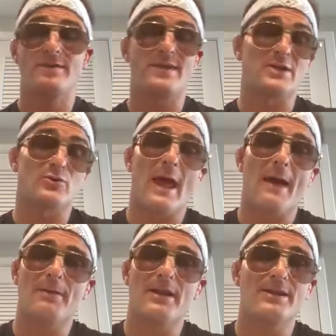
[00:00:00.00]
That's what
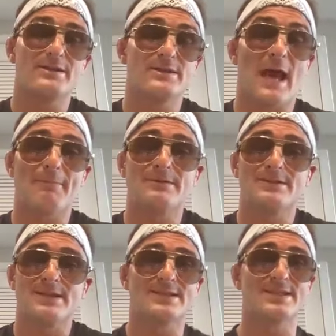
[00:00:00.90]
happened in, happens
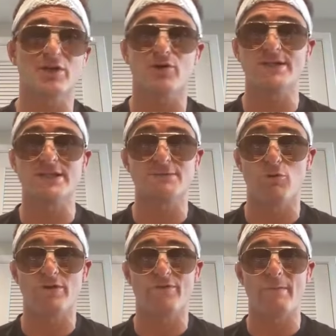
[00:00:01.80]
in the sick, crazy
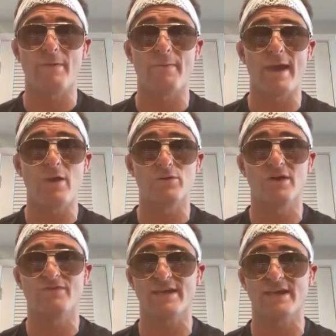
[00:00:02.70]
sport of MMA. I would
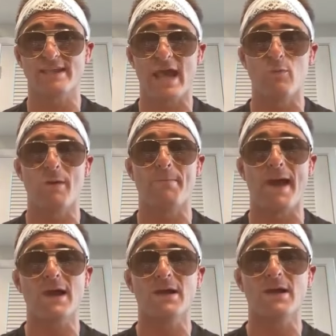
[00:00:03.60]
love to get that one
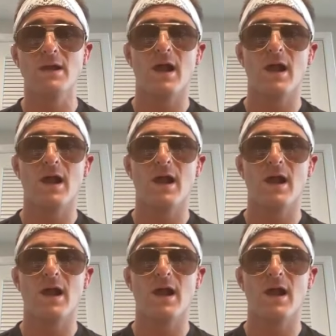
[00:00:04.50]
back.